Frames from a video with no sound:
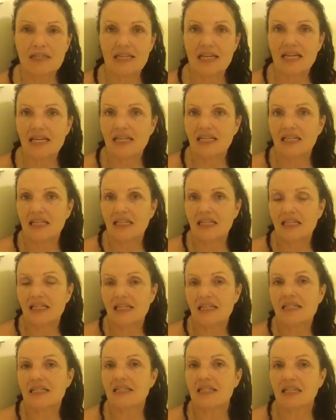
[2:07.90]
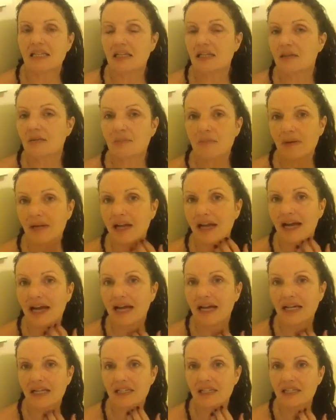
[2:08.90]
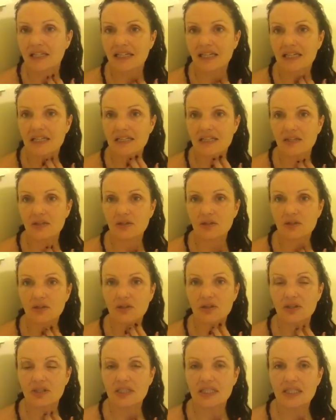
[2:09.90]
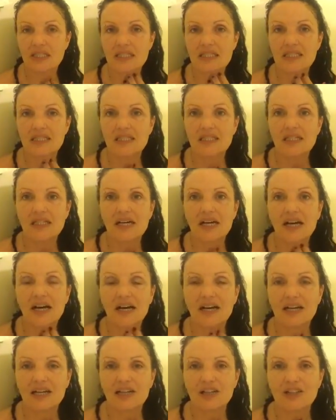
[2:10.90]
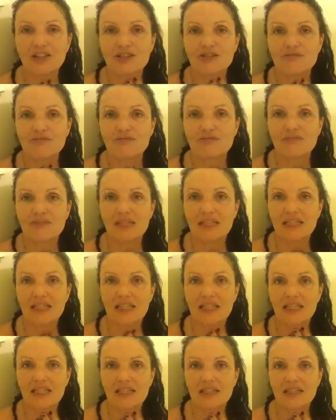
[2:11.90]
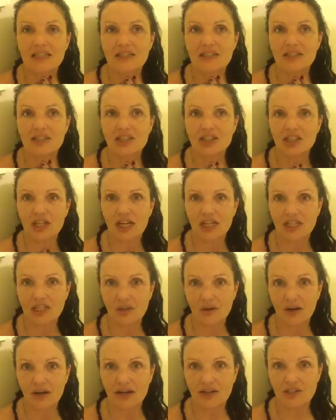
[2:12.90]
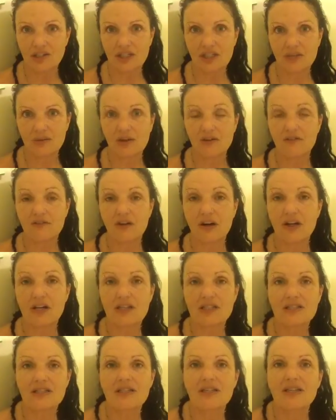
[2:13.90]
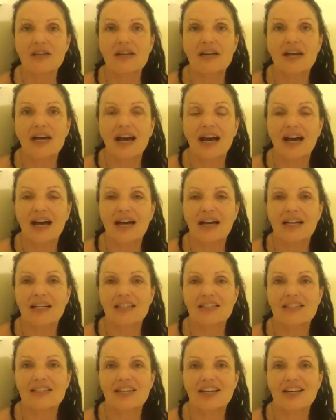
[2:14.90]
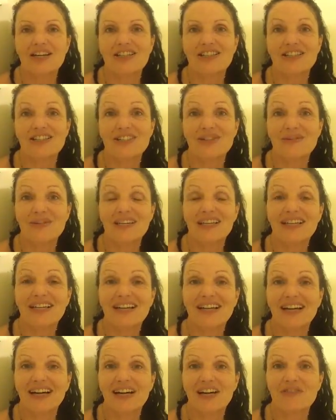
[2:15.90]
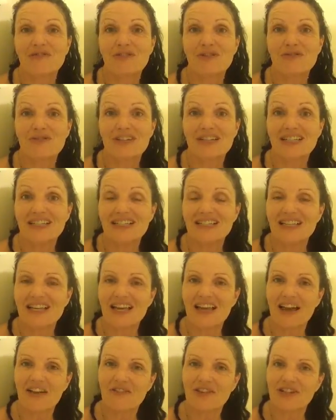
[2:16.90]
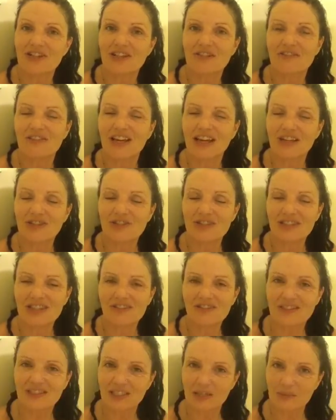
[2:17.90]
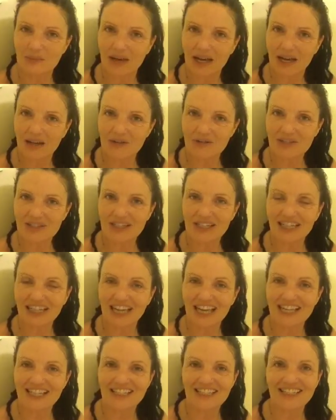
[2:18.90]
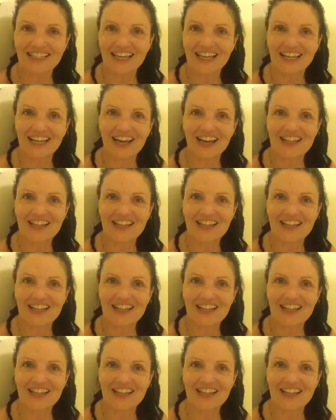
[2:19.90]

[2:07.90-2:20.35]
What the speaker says: daily eating plan, I guess I'll call it, in January, on January 1st. And this week I've released 11 of the extra 17 pounds that I gained at the